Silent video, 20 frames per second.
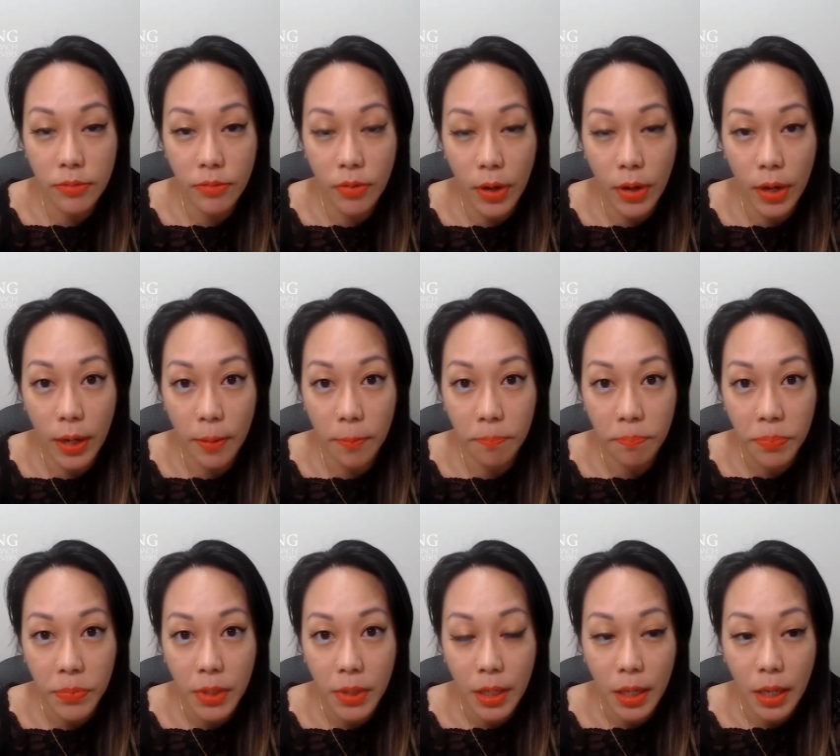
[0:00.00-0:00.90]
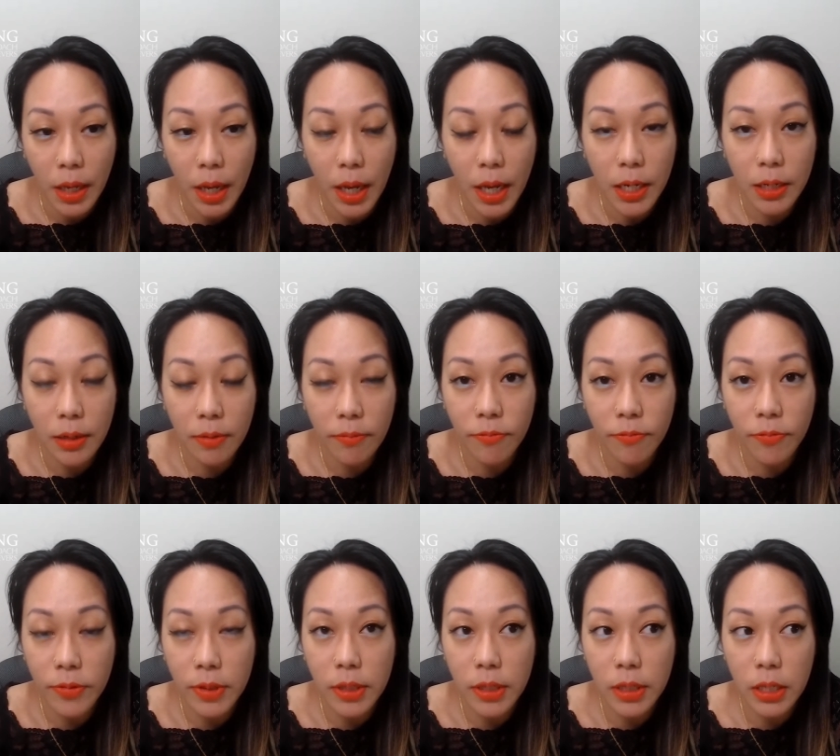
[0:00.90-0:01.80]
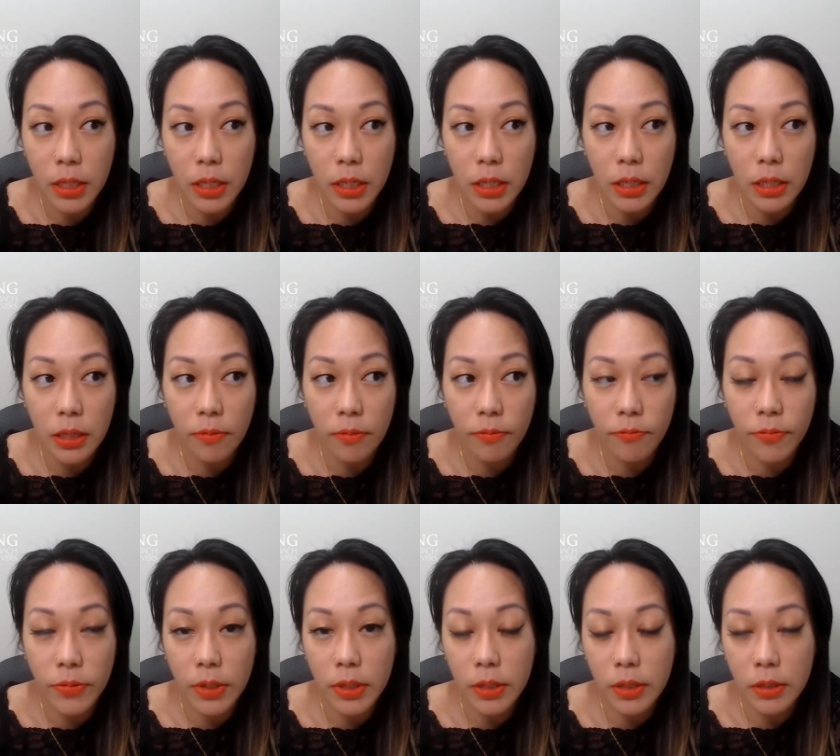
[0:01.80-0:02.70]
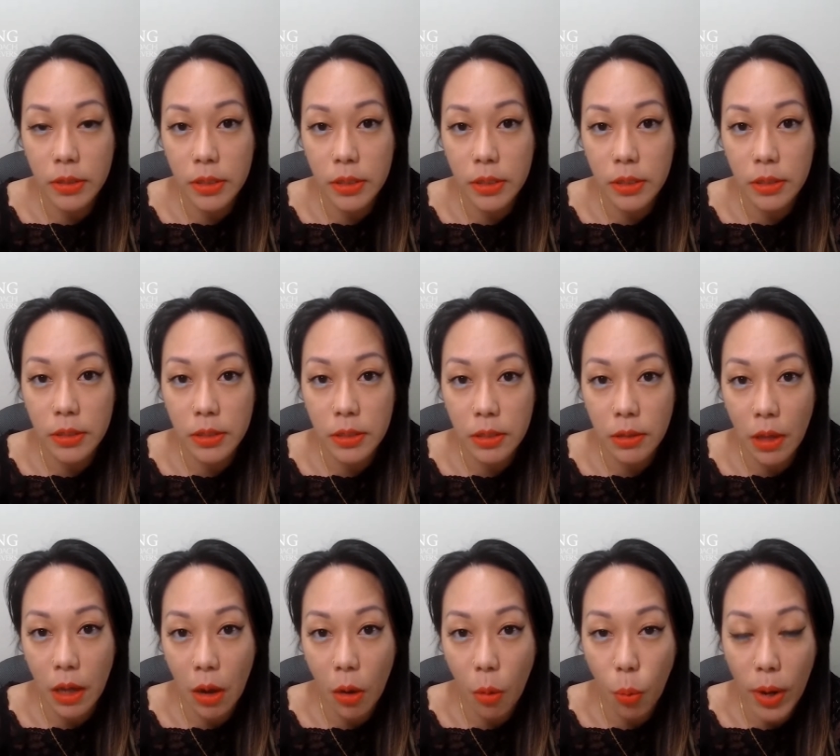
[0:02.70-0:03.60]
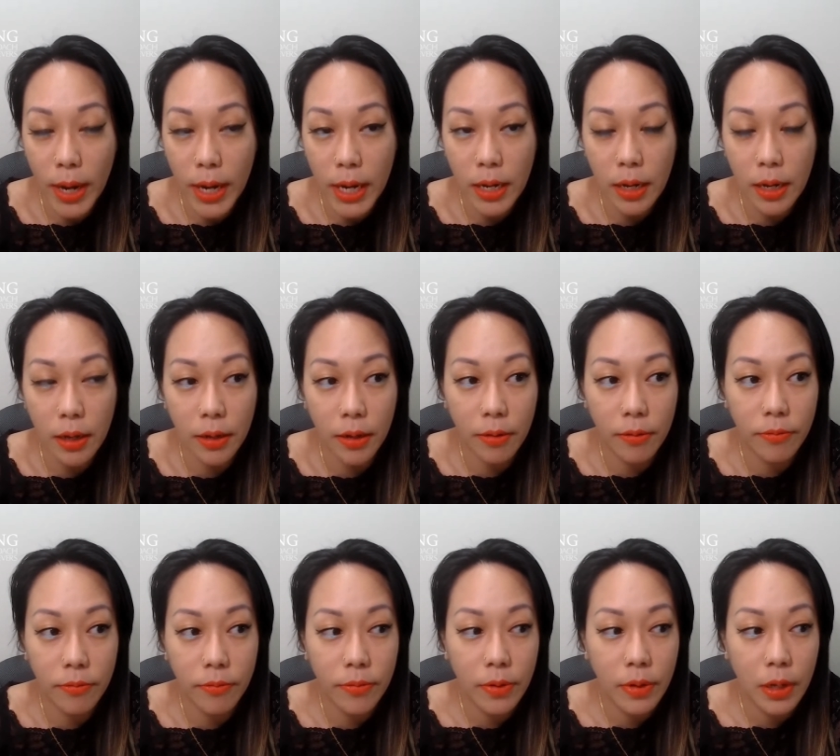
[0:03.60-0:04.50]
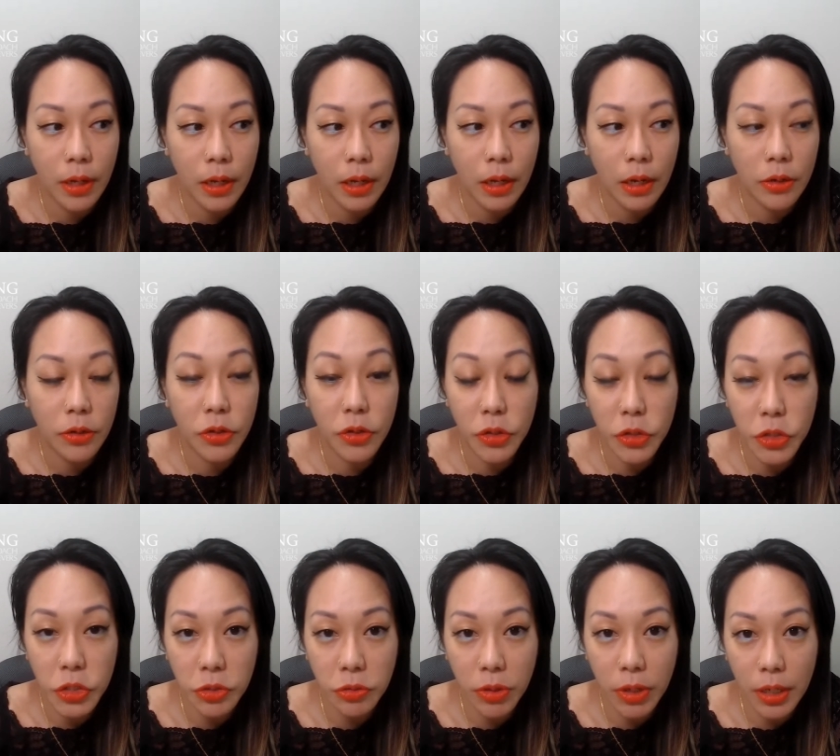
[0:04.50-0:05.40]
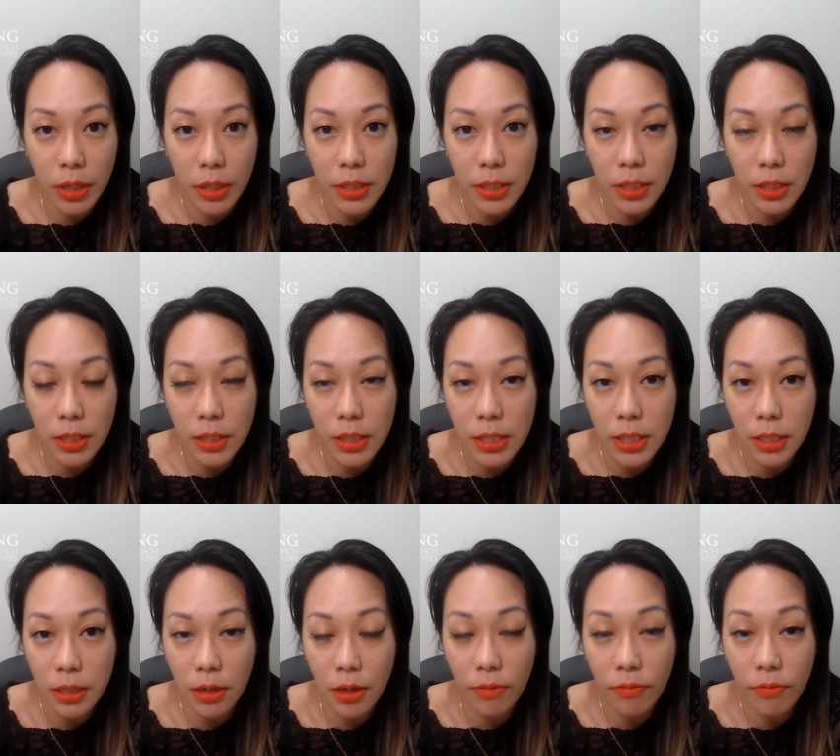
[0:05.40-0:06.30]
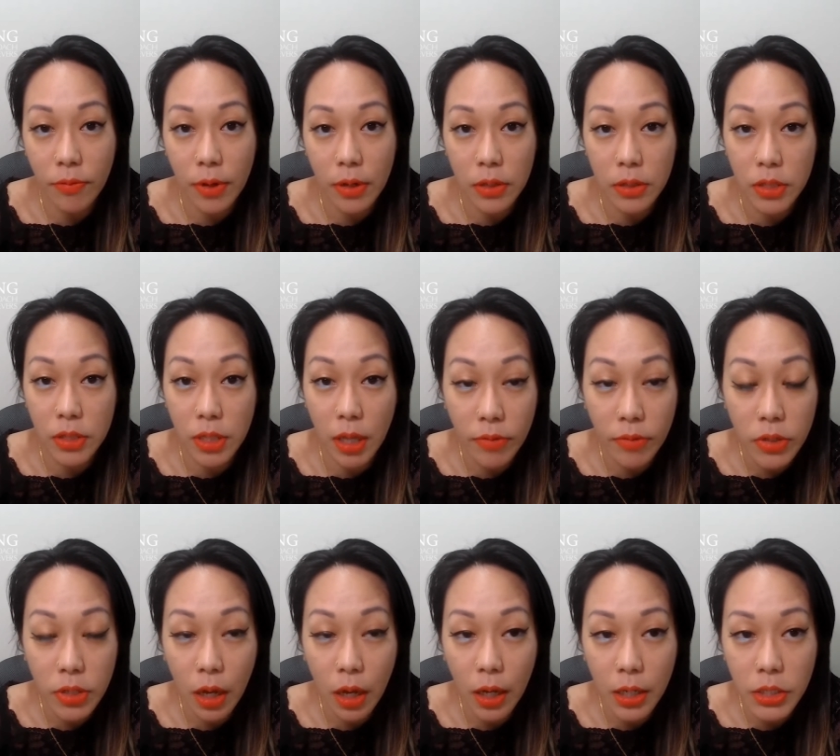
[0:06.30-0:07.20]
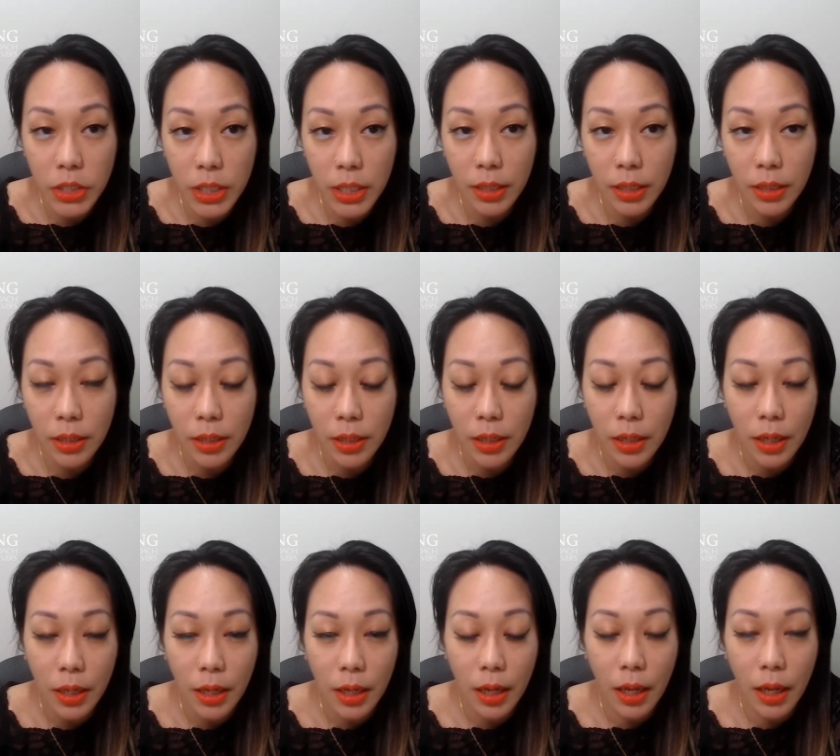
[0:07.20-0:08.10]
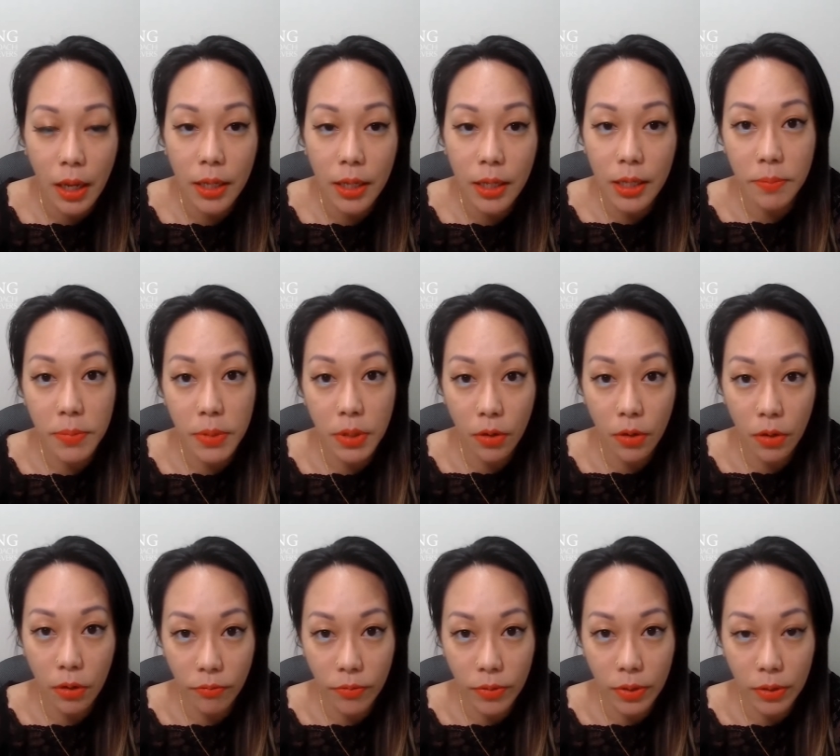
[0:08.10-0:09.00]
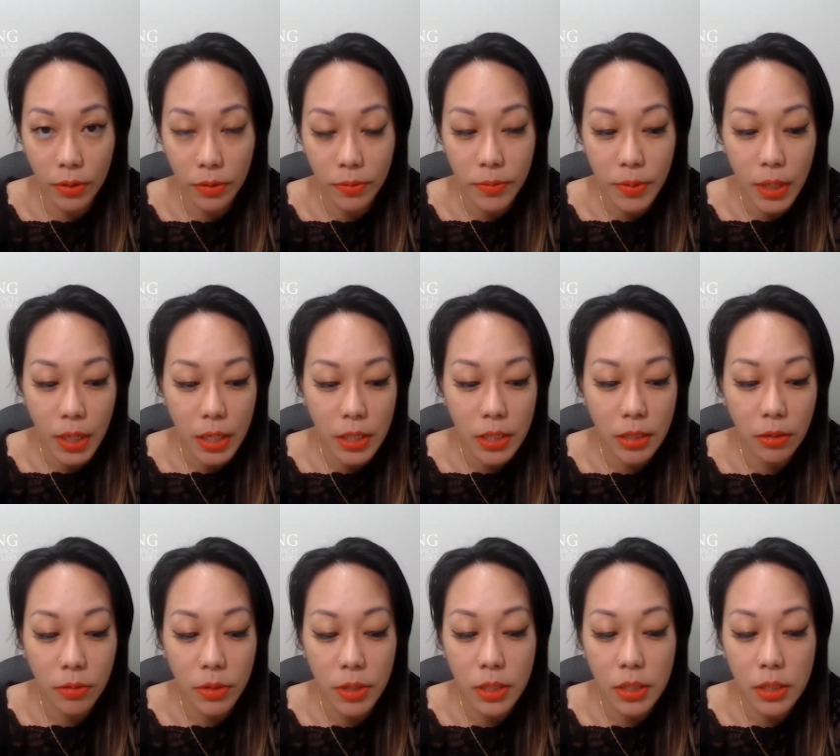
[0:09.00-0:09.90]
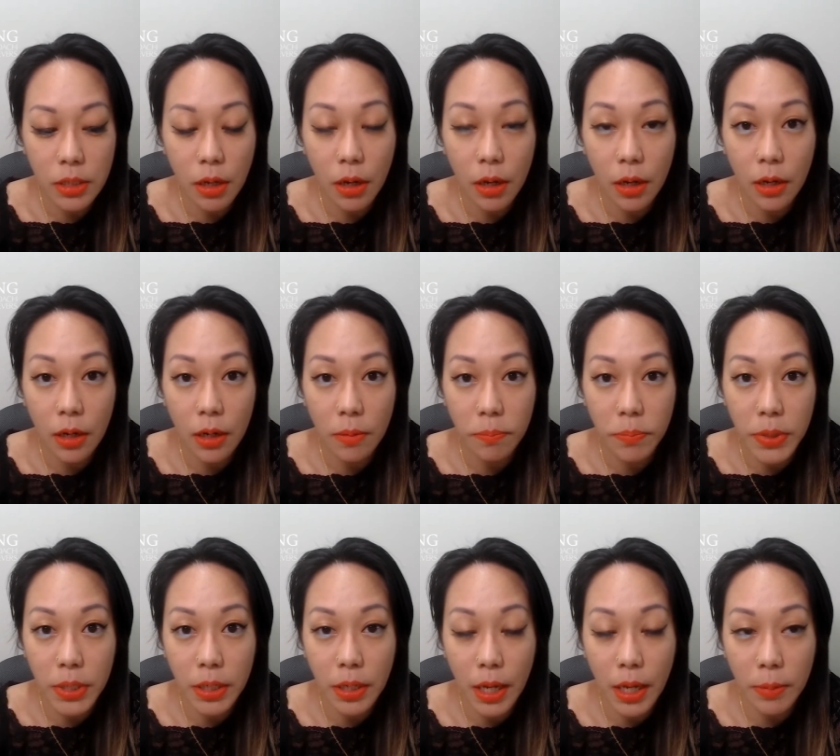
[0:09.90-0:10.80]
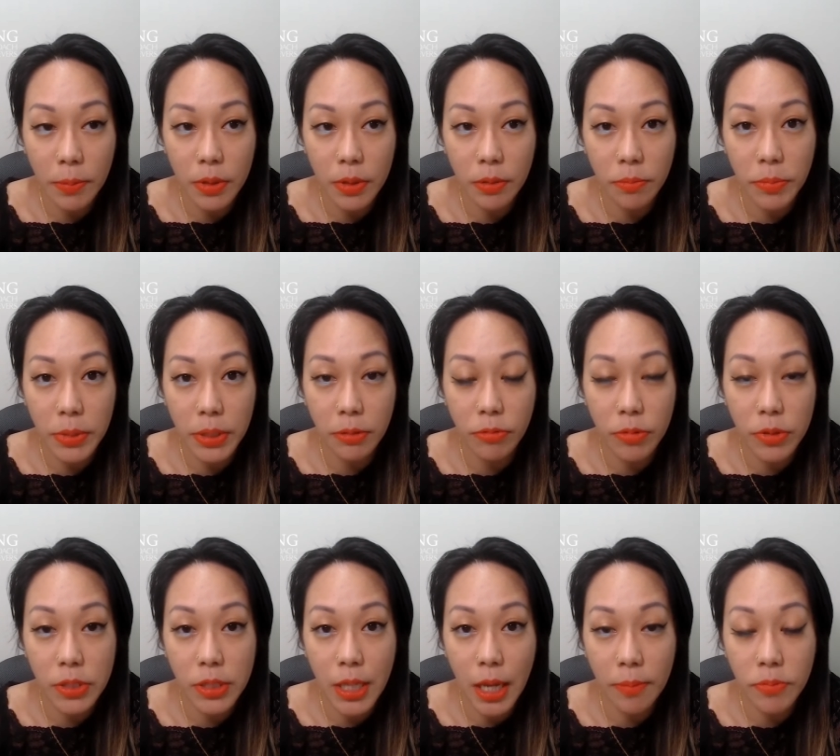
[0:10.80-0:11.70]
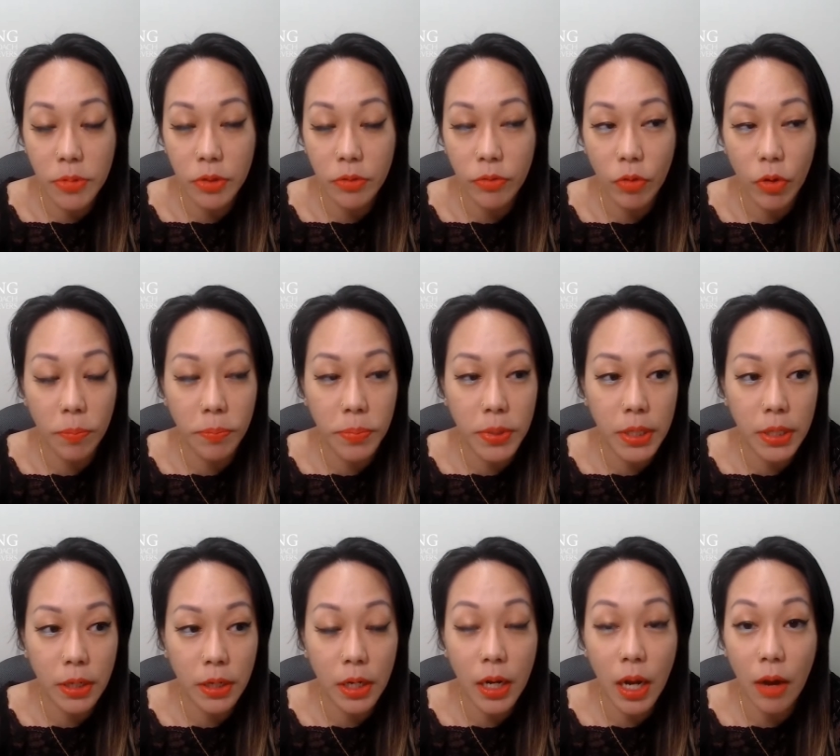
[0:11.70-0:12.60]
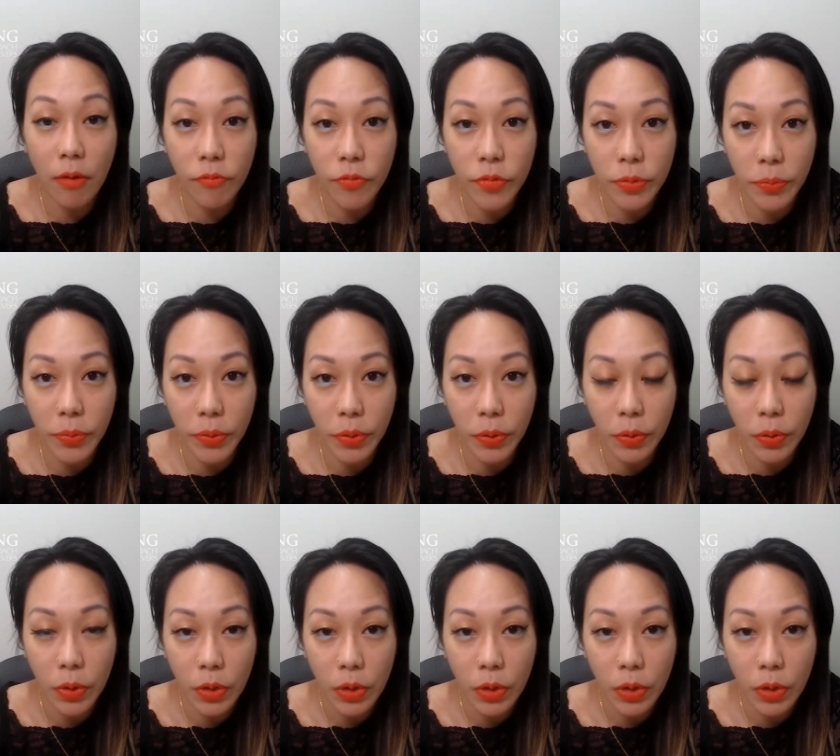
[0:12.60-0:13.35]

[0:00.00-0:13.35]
for him. And if he feels a way of nurturing is to consider of sabotaging, it could be hurtful. So he's not being able to be receptive or being comfortable